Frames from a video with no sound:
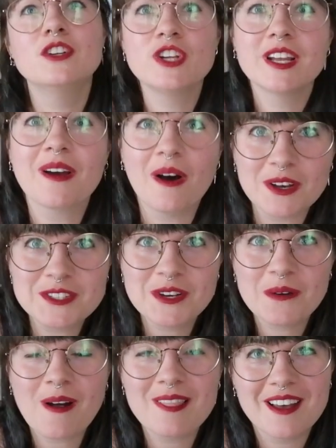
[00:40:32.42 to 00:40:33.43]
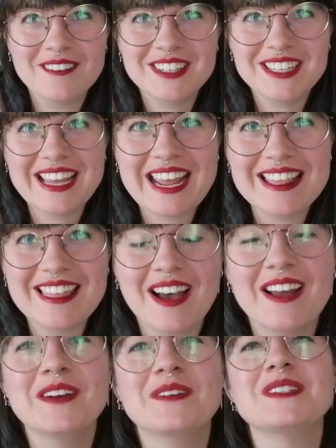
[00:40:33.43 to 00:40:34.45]
Jake also loved it. He
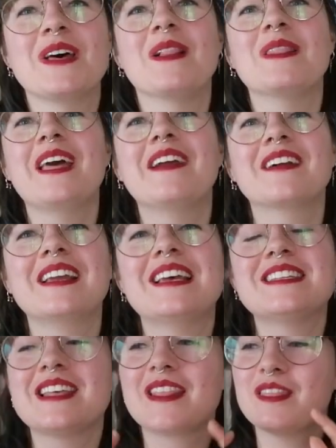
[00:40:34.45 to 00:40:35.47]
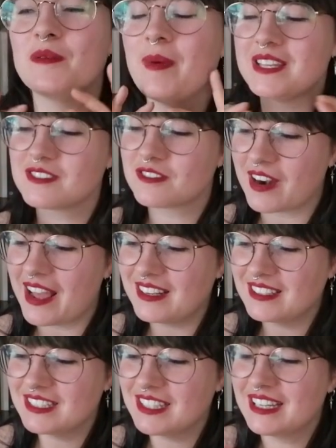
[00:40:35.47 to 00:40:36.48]
thought it was hilarious. The best
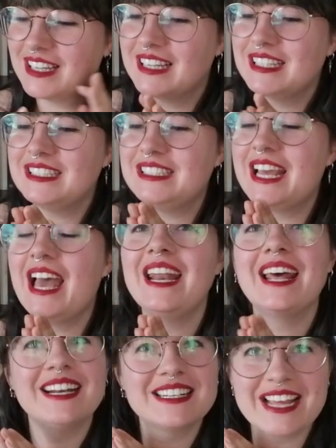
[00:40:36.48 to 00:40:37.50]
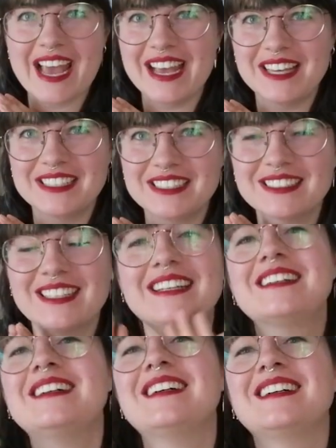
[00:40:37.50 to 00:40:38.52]
friend, 10 out of 10.
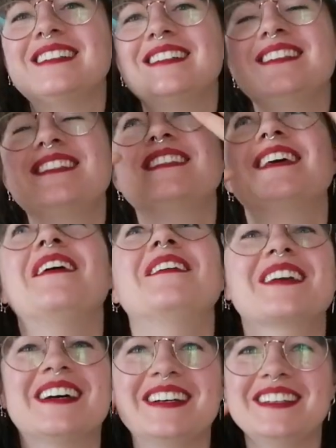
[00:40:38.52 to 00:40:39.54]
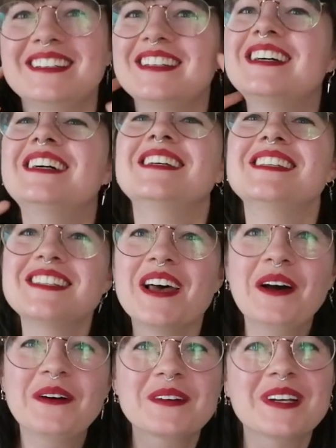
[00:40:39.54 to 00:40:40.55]
Like, oh, so good.
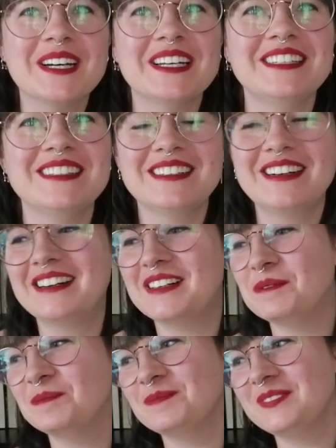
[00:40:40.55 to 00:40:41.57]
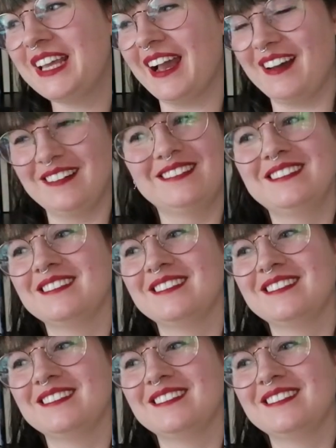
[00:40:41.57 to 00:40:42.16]
So good. Um, yeah.